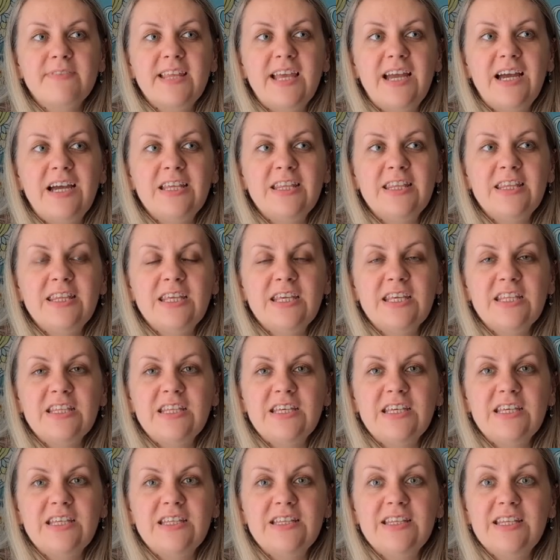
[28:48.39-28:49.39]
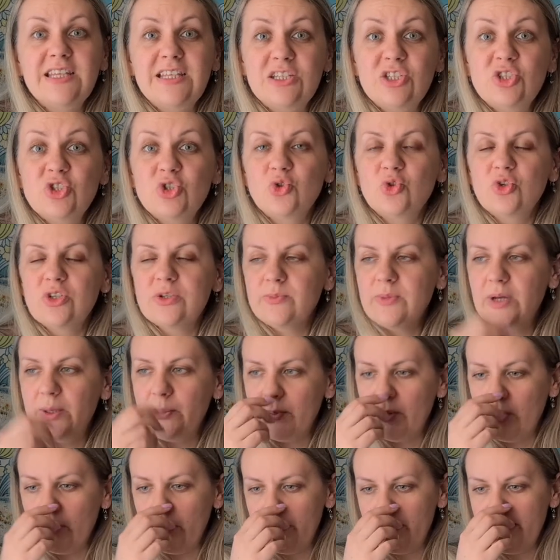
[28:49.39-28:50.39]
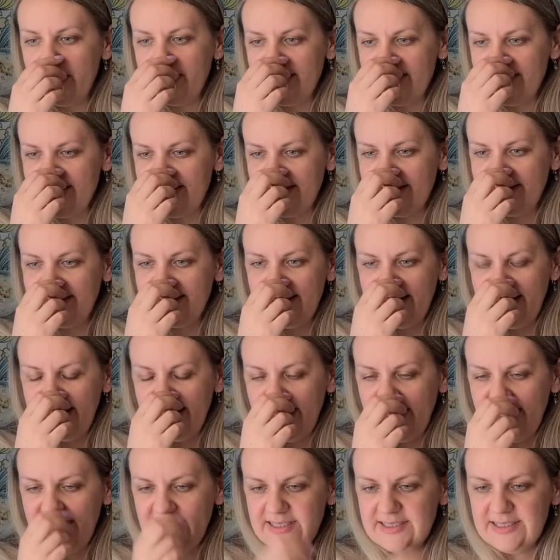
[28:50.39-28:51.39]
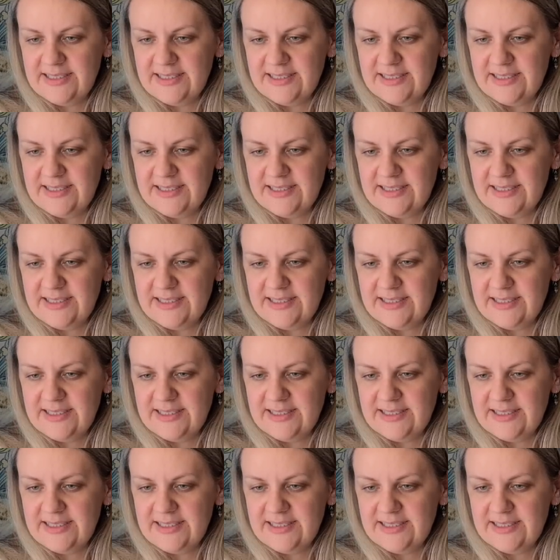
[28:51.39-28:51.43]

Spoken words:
I think they destroyed my poppies. Yeah.